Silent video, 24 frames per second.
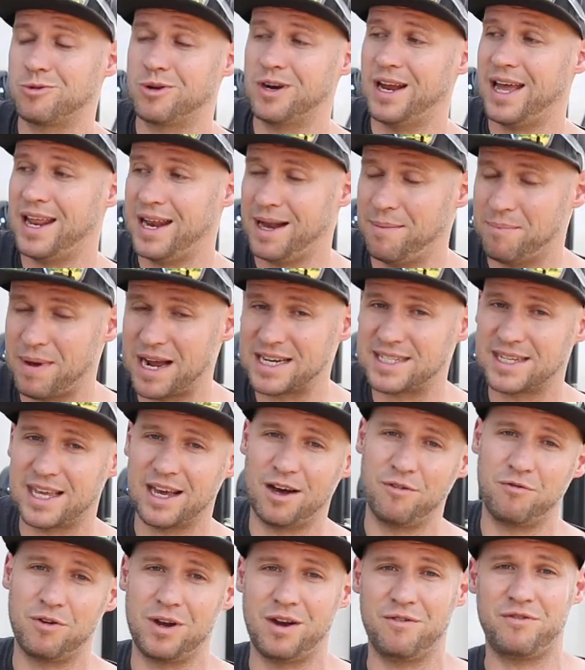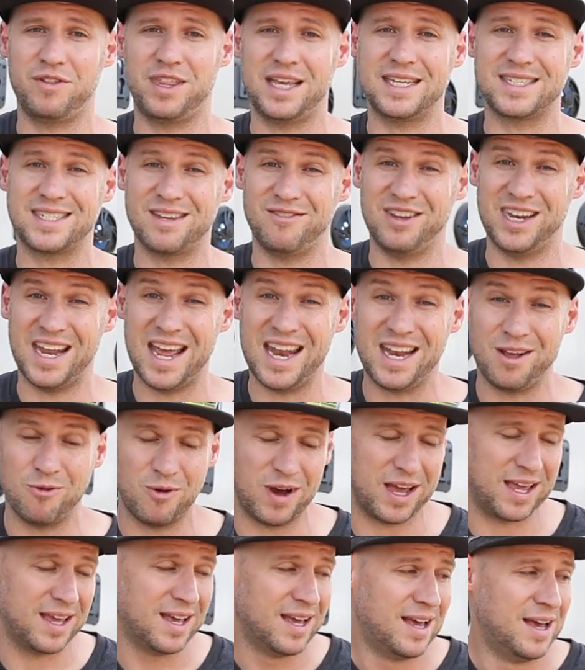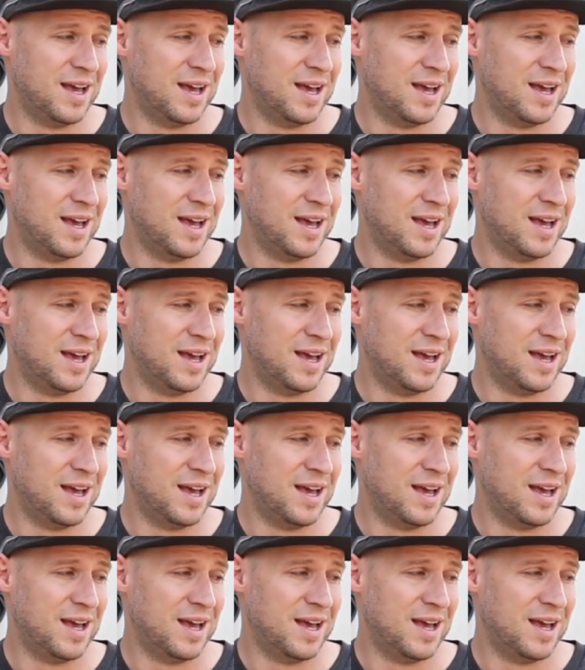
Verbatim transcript: we were heading back to California for Thanksgiving anyway.